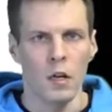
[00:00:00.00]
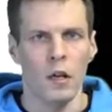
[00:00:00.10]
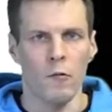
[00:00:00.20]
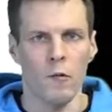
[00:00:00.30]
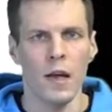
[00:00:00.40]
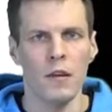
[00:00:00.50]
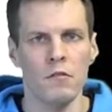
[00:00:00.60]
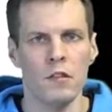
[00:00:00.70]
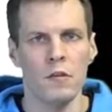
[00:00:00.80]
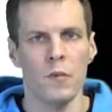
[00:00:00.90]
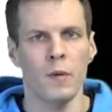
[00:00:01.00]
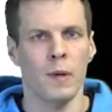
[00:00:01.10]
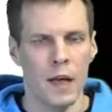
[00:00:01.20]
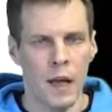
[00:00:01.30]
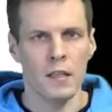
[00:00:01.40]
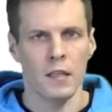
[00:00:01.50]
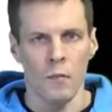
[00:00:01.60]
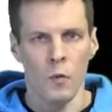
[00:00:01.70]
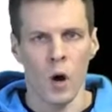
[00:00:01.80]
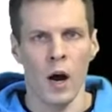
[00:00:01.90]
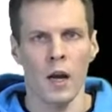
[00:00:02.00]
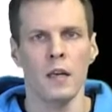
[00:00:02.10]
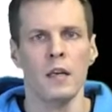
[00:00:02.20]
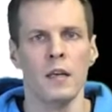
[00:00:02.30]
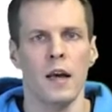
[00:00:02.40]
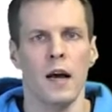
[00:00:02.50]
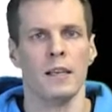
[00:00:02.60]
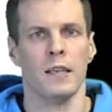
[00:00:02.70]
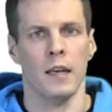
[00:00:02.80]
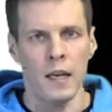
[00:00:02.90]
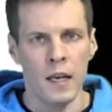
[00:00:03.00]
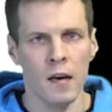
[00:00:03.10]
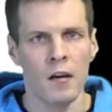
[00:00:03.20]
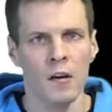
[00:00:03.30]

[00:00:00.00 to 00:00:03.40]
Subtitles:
relationship between X and Y as linear,